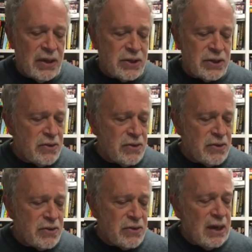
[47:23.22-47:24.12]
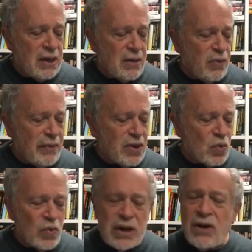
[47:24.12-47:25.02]
Susan, the problem
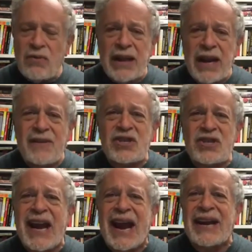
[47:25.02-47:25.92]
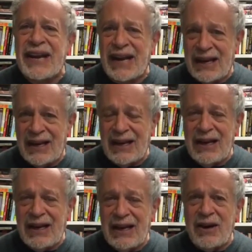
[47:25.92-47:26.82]
is we don't really have standing
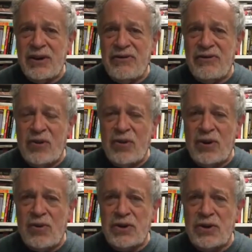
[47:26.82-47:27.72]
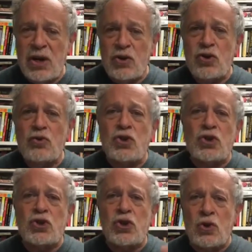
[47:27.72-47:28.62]
under the federal courts to
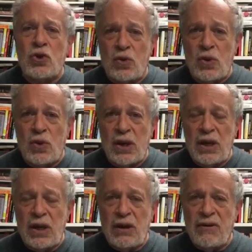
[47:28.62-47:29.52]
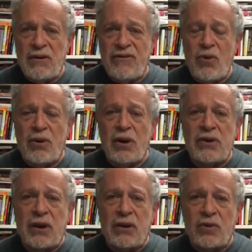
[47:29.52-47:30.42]
sue for
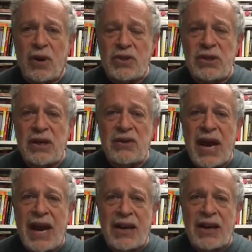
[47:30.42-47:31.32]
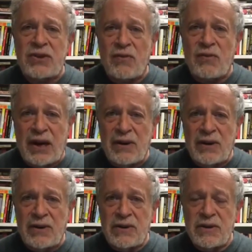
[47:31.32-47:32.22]
Donald Trump's tax
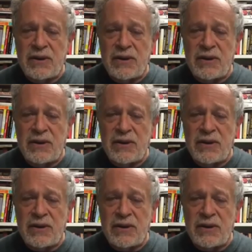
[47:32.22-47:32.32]
records.